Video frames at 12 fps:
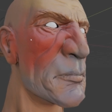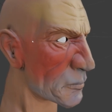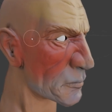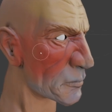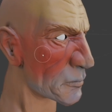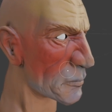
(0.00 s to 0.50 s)

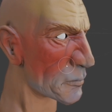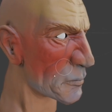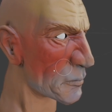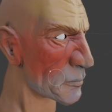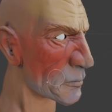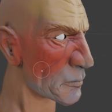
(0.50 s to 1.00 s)

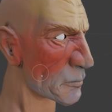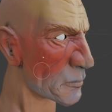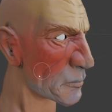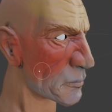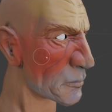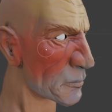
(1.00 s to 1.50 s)

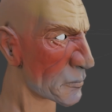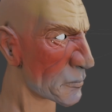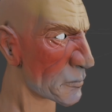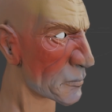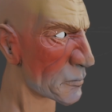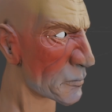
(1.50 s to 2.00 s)

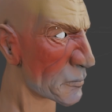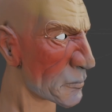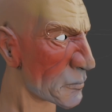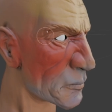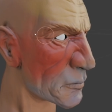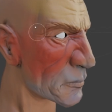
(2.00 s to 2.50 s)

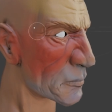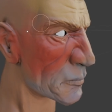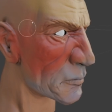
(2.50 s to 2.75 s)
(no one is talking)